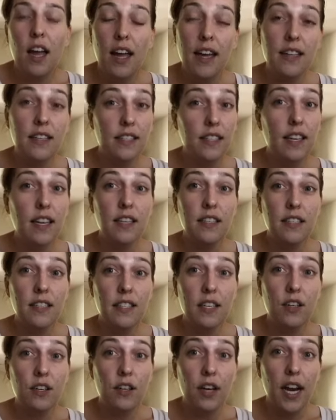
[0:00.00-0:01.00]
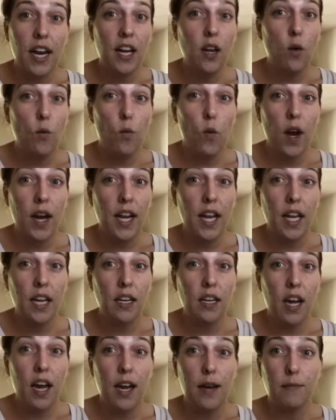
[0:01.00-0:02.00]
is considering
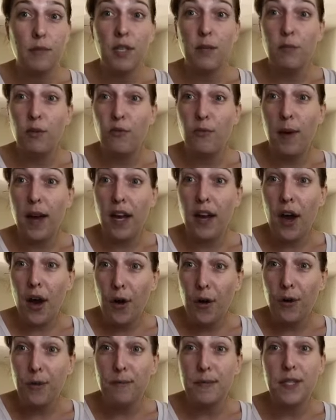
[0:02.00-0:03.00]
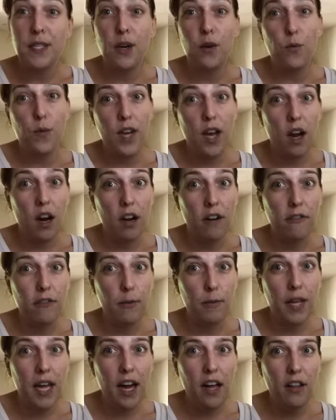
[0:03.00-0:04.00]
wanting um, to move back home. So we are
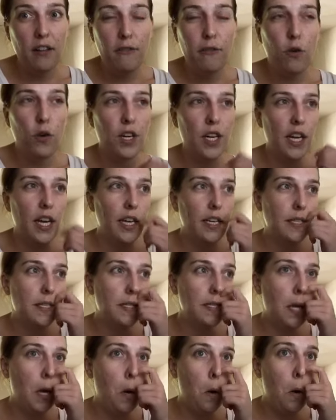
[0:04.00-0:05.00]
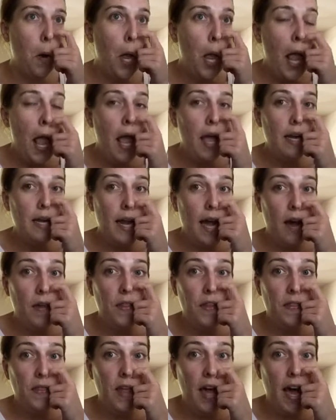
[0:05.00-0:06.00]
from California. So now
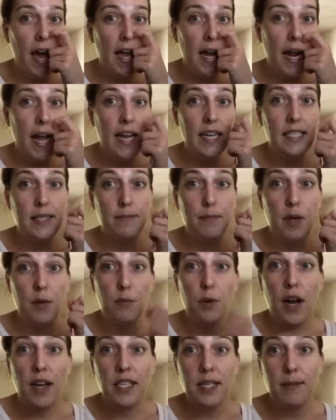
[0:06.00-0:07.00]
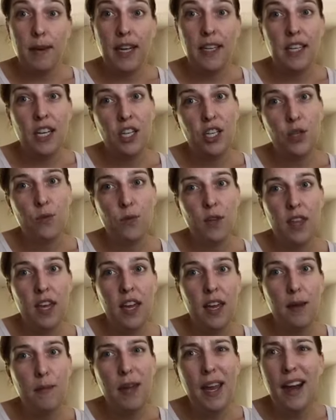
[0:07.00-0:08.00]
that that has been brought to my attention with
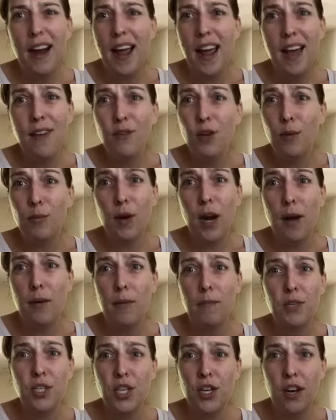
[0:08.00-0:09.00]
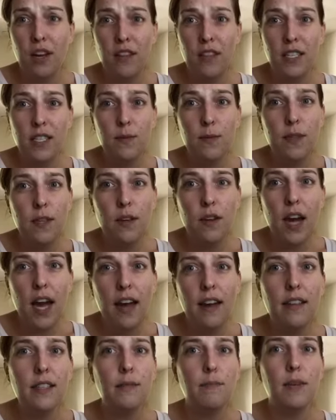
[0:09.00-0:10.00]
him, and I have no problem sharing this with you
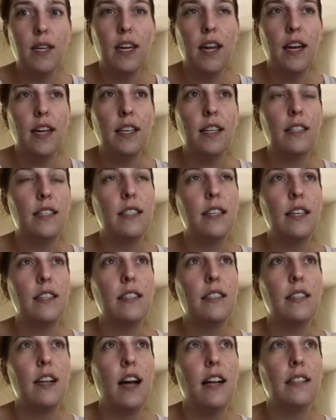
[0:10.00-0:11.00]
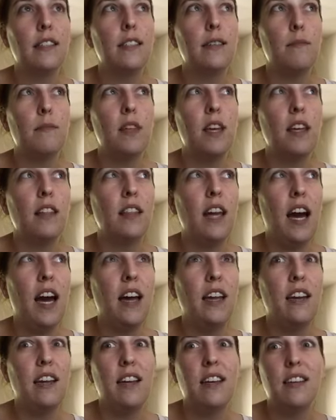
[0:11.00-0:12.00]
guys because it's not something
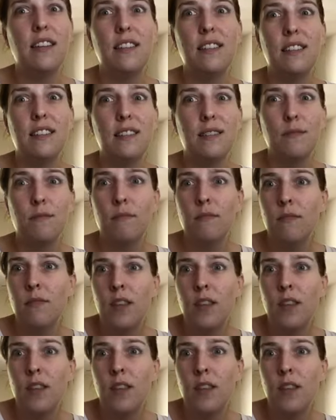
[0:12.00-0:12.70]
that is